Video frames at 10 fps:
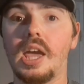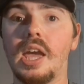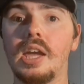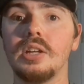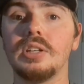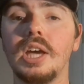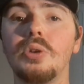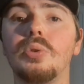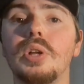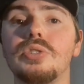and
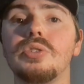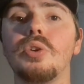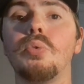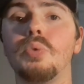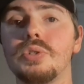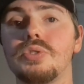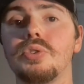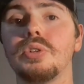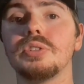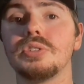that'll let you know which
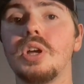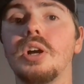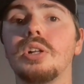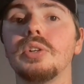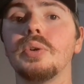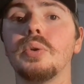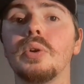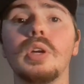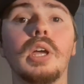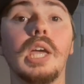string is not
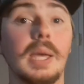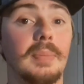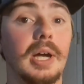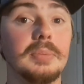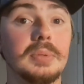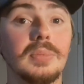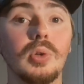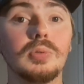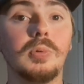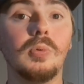clear. It might be
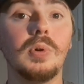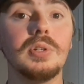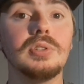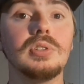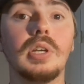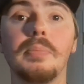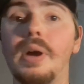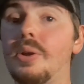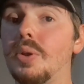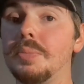multiple ones, it
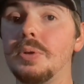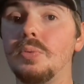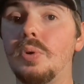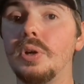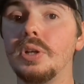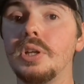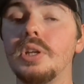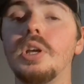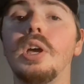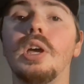might only be one.
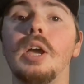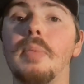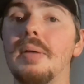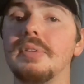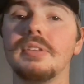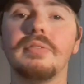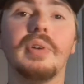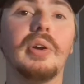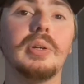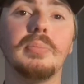It might be the
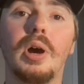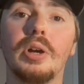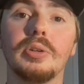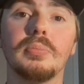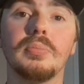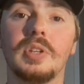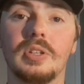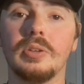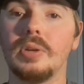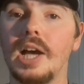very bottom,
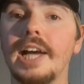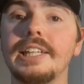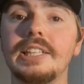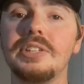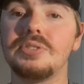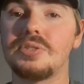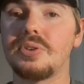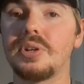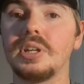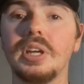the high E
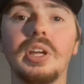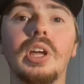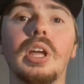string,